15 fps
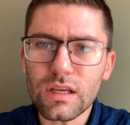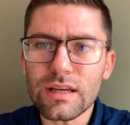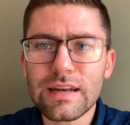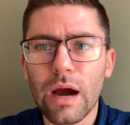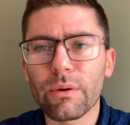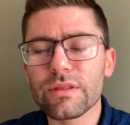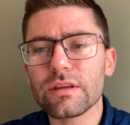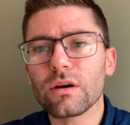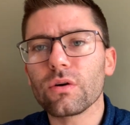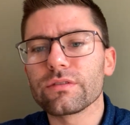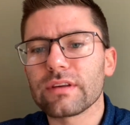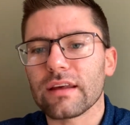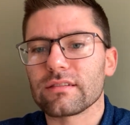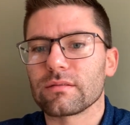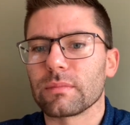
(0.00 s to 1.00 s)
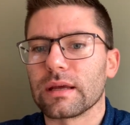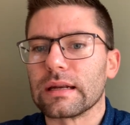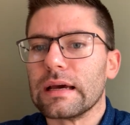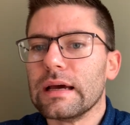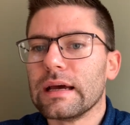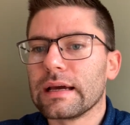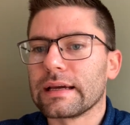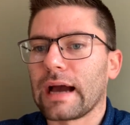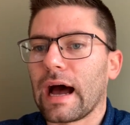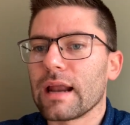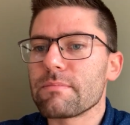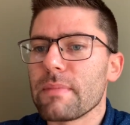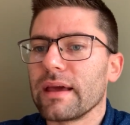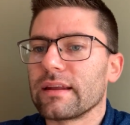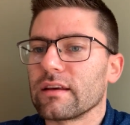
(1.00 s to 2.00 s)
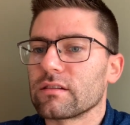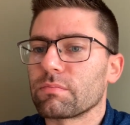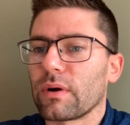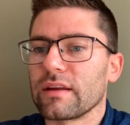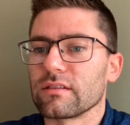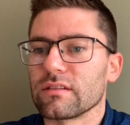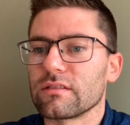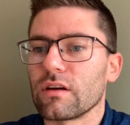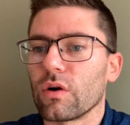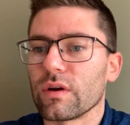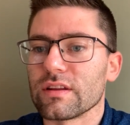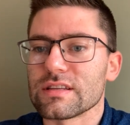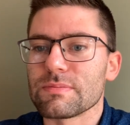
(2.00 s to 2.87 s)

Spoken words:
Now, in the Old Testament, God made his presence known in